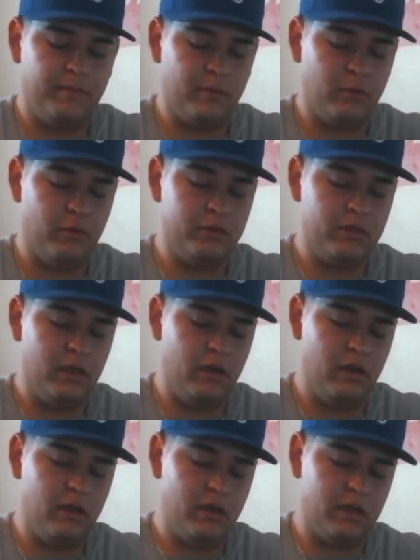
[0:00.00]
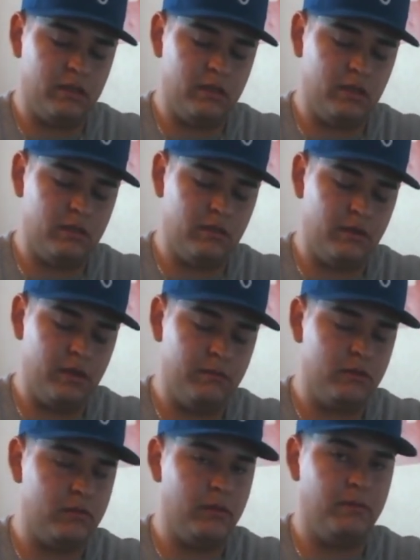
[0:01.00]
We'll see how long it takes for them
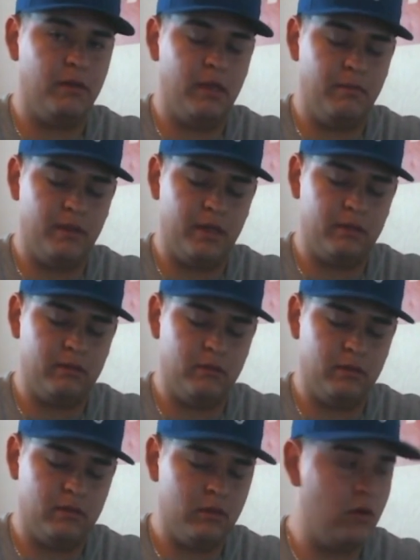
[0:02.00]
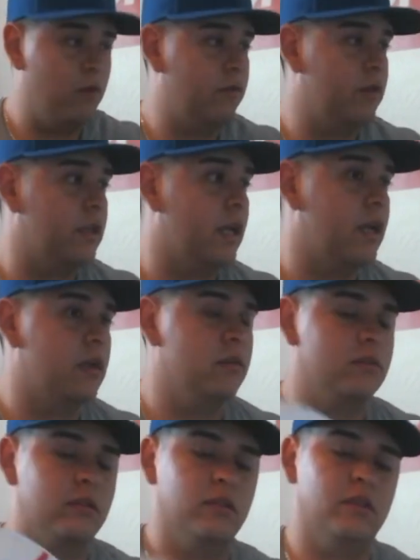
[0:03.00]
to reply back to me. So hopefully that goes
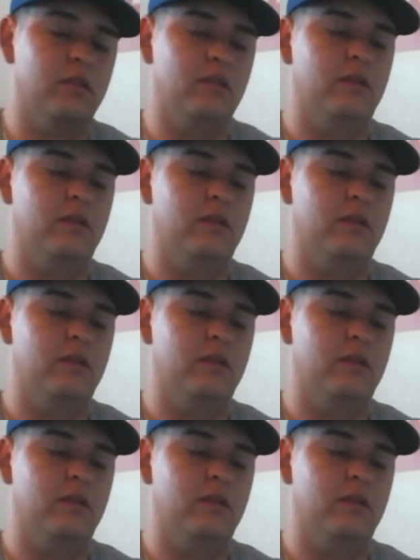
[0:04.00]
good.